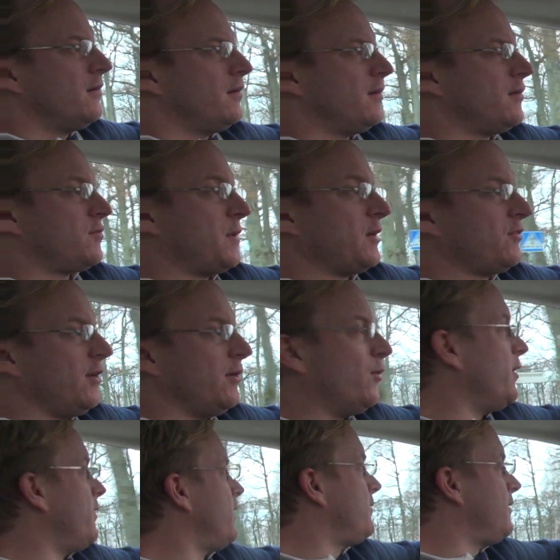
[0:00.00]
especially
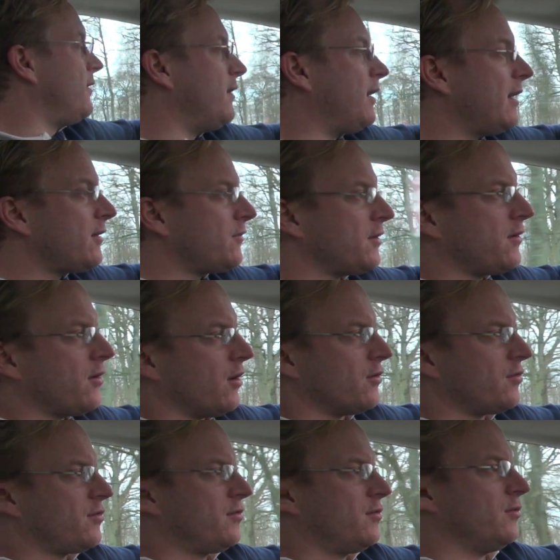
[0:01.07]
one that did electric
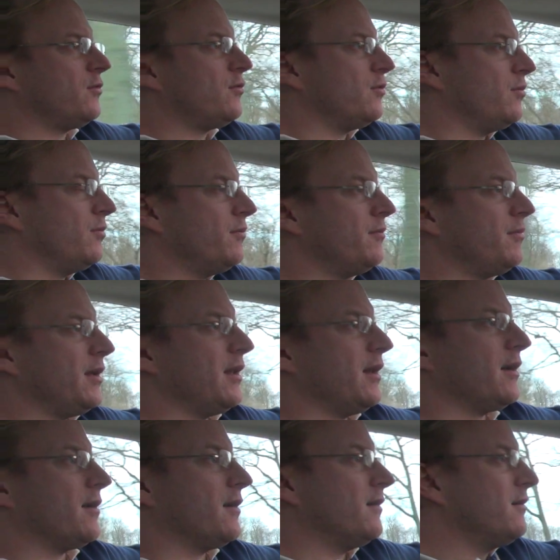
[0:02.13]
cars, to be
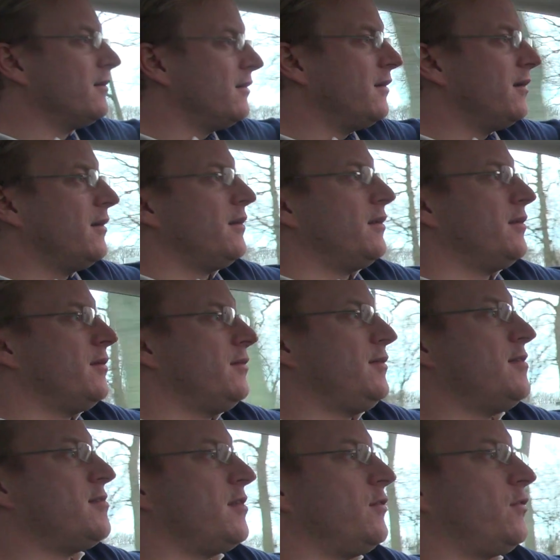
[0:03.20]
like a
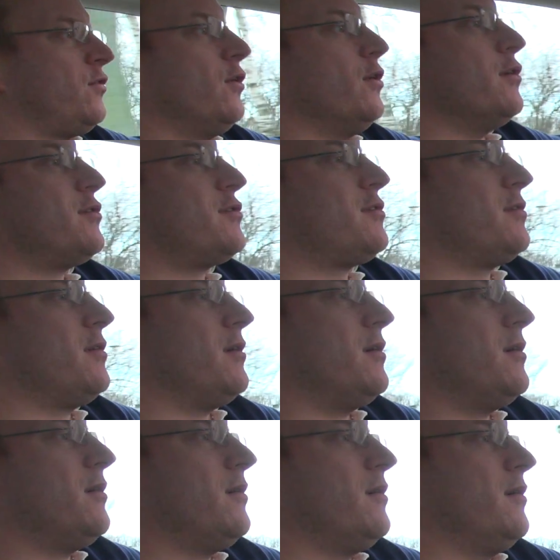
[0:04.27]
decent choice
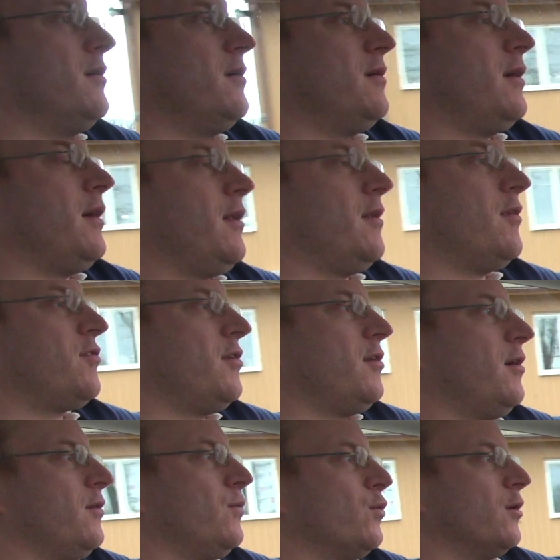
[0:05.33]
in the
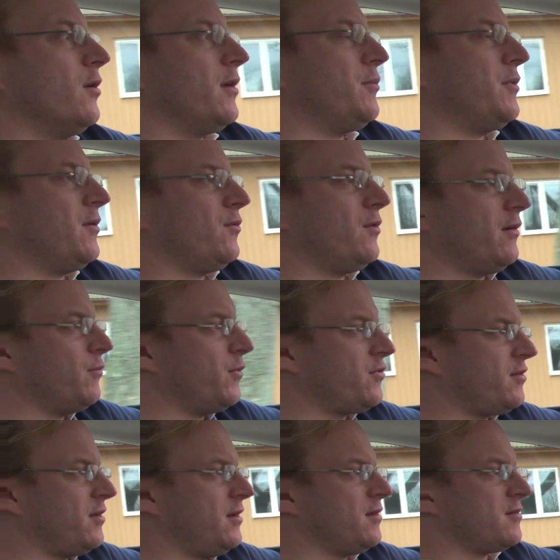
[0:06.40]
sedan world. I mean, you have
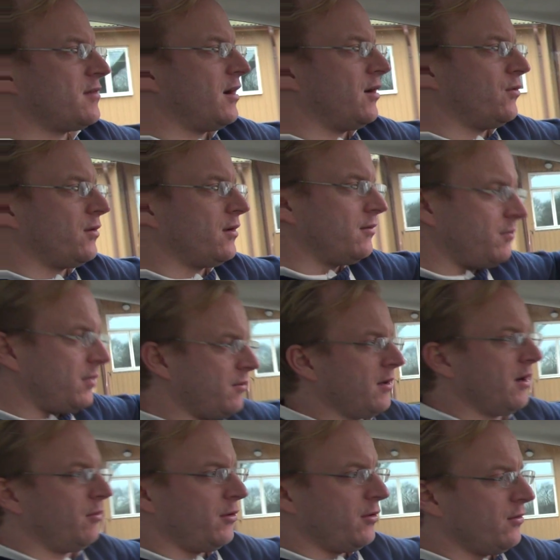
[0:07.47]
Mercedes, Audi,
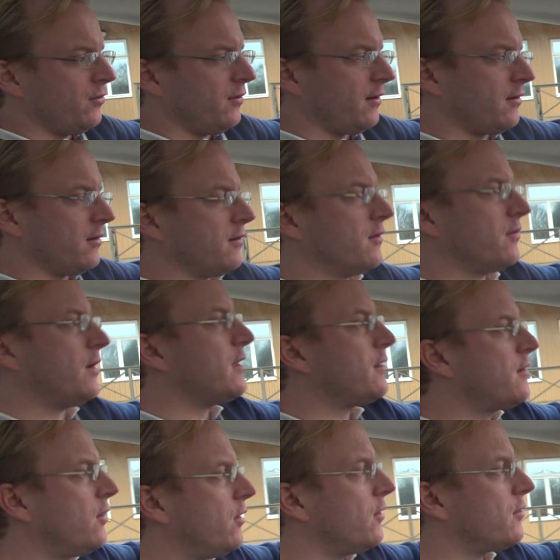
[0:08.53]
BMW that are great
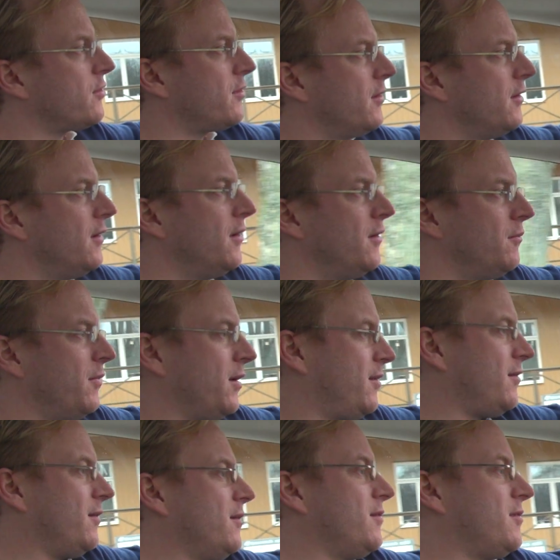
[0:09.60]
cars,
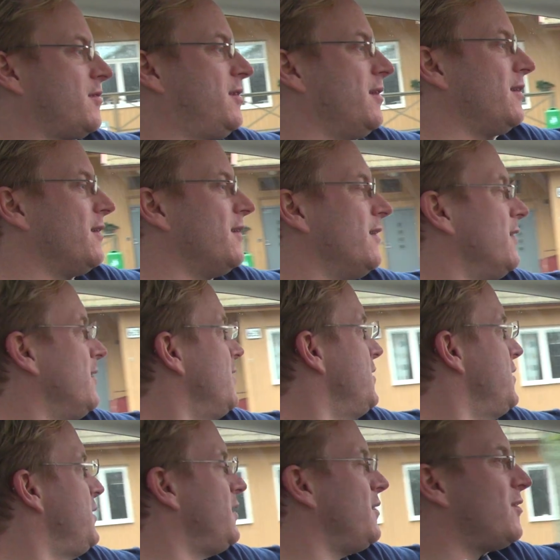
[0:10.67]
but
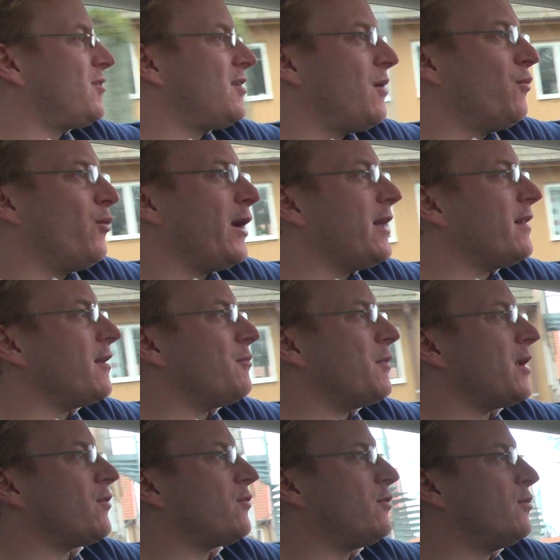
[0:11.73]
in some way they
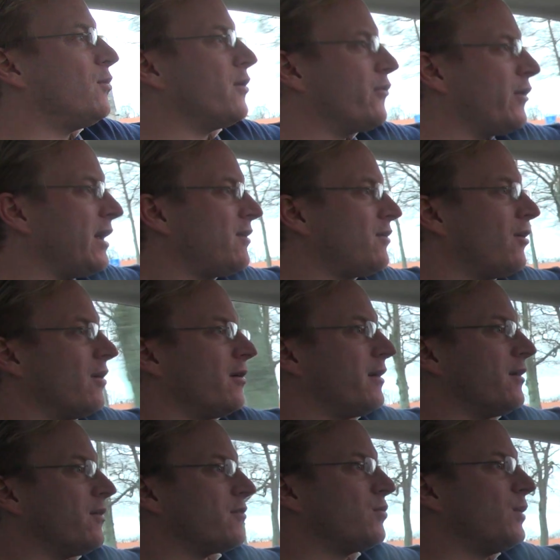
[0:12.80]
managed to do a great car
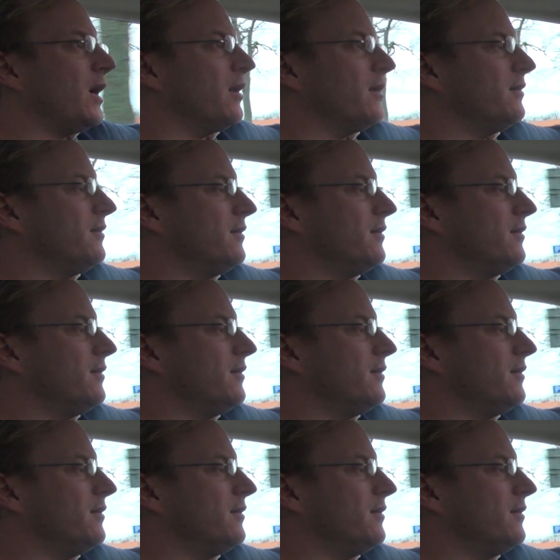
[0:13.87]
here as well.